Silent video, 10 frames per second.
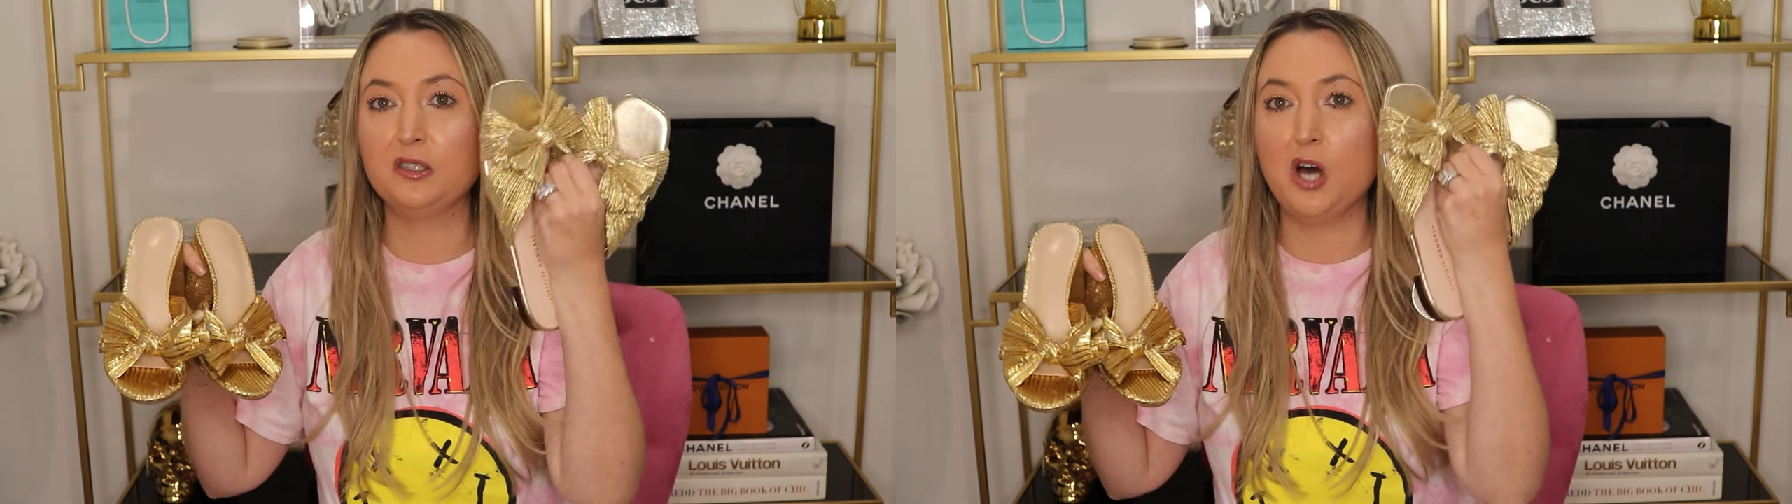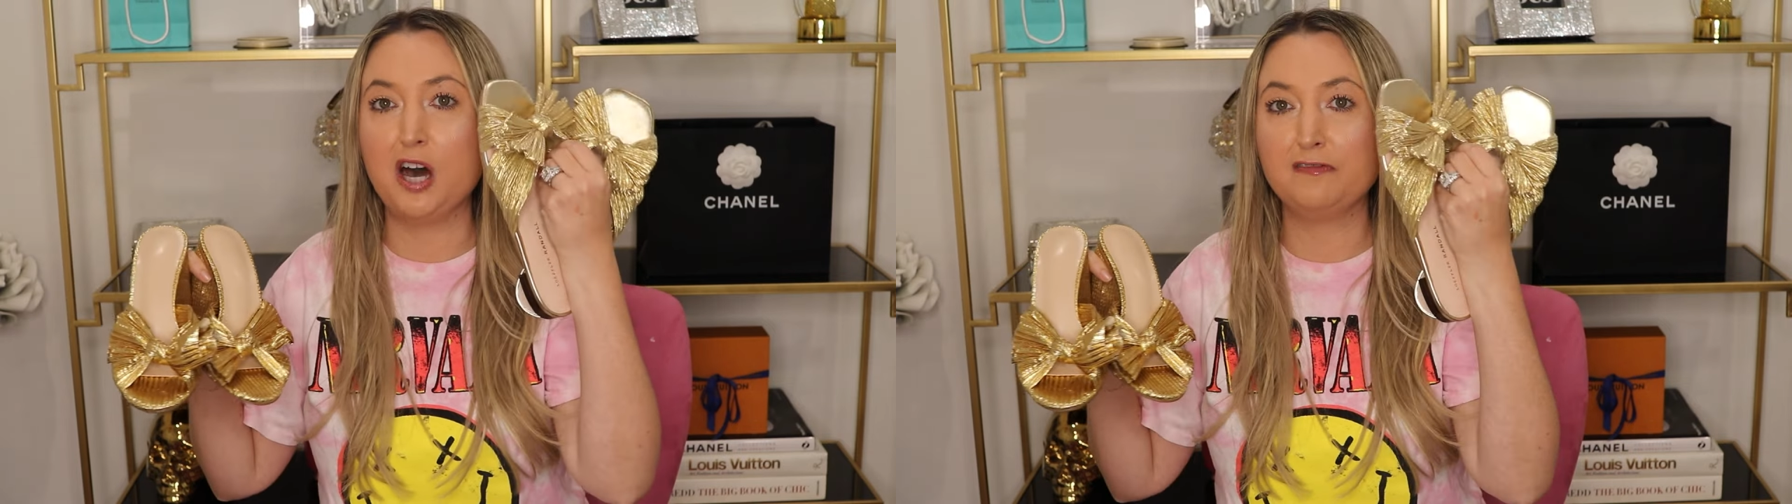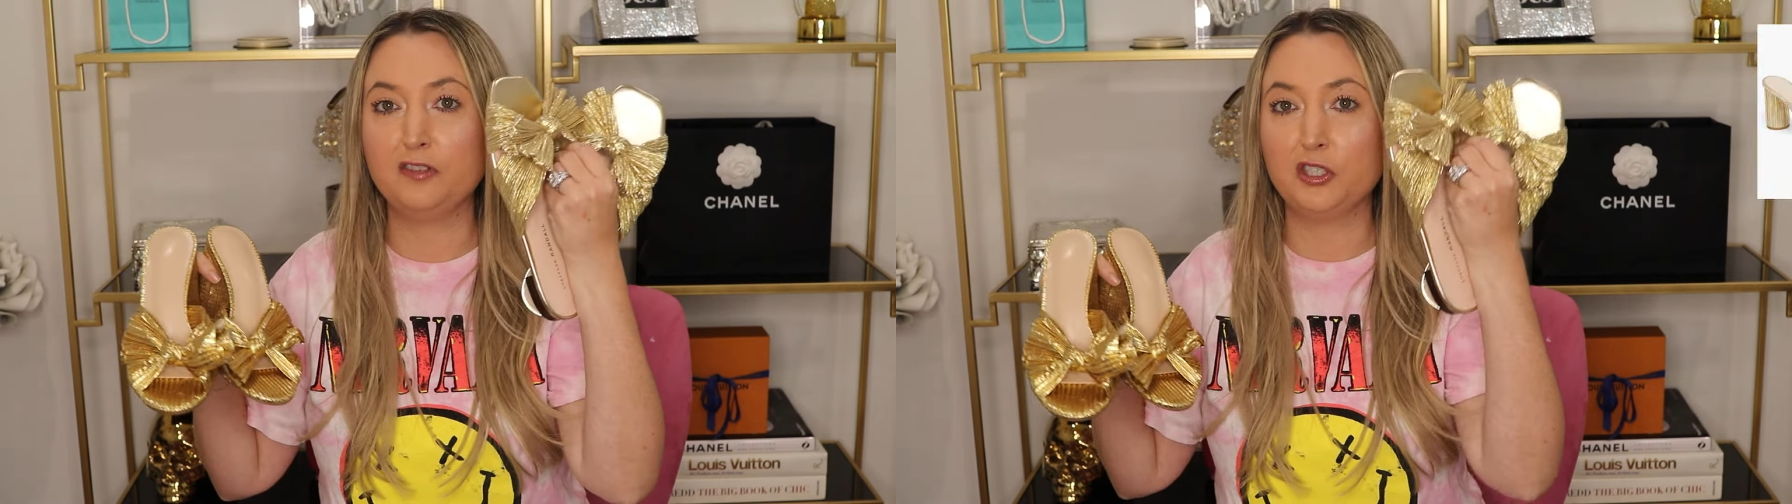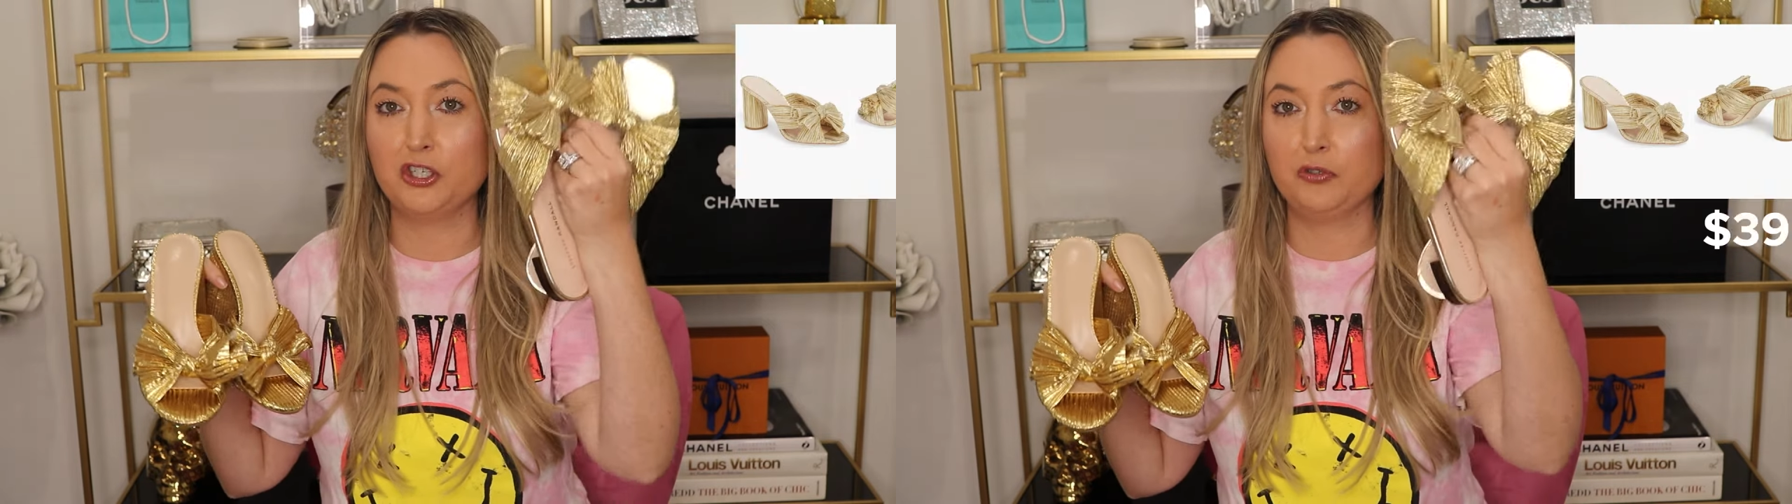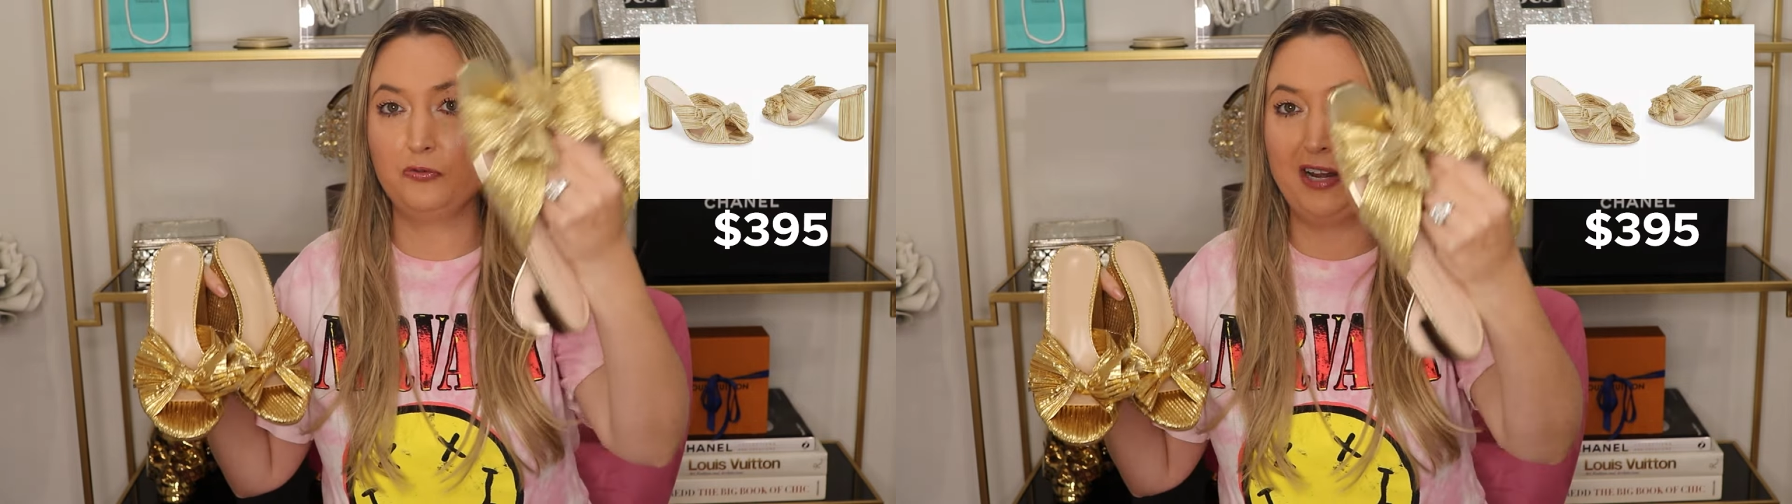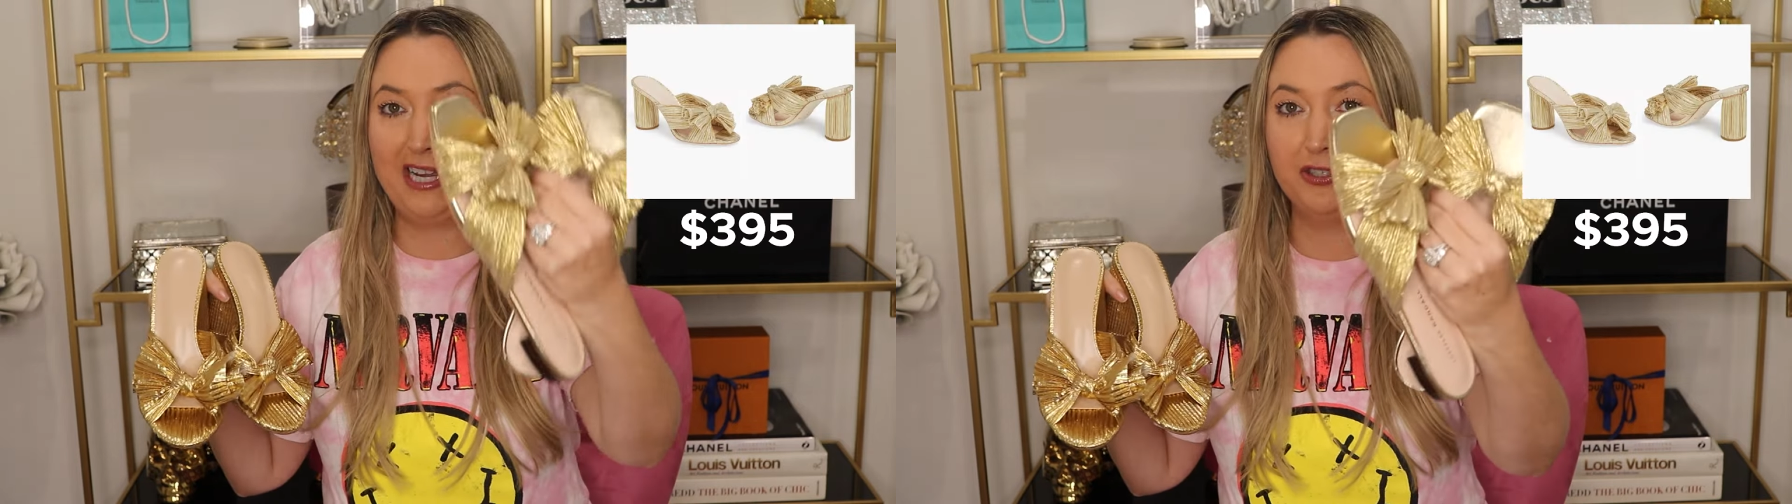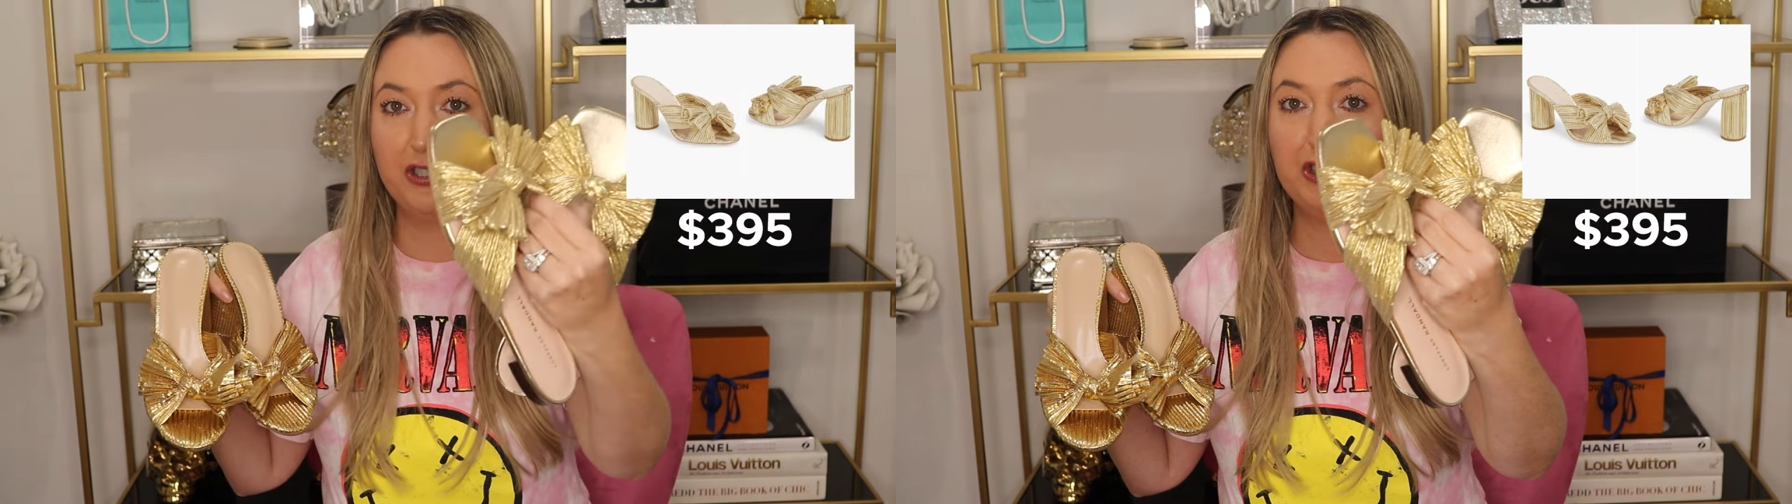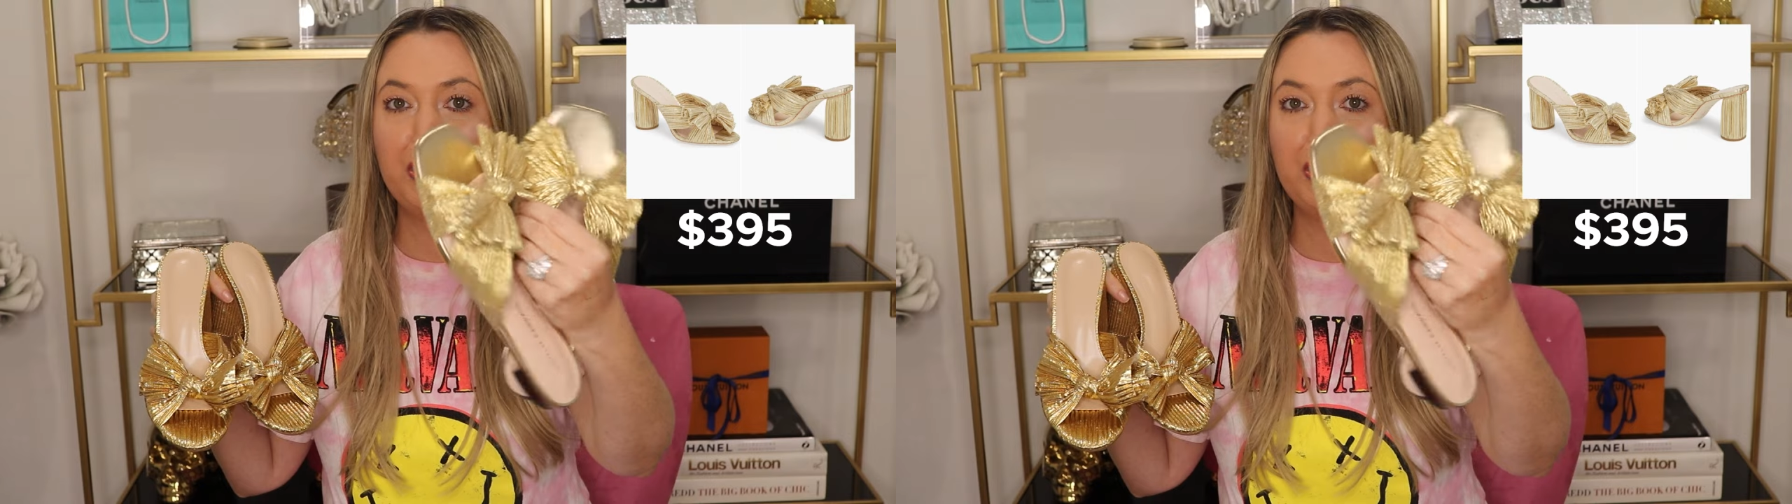Loeffler Randall.